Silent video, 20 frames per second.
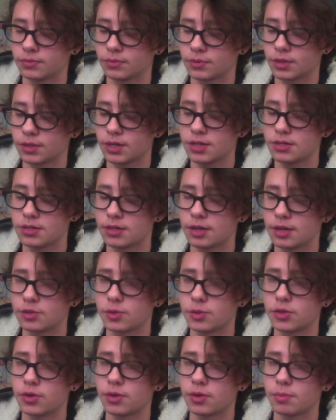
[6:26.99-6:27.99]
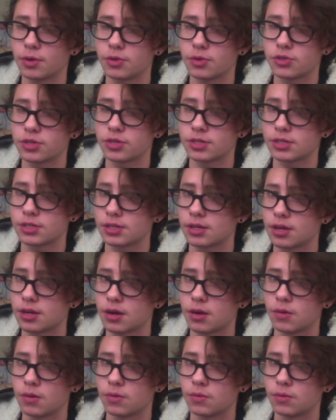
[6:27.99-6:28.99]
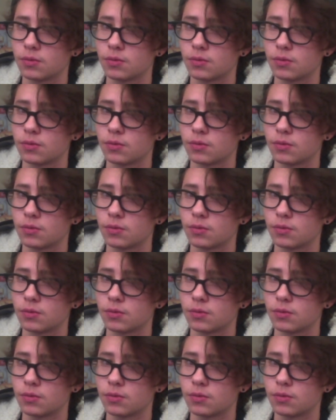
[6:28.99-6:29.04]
in touch with your emotions, Leo.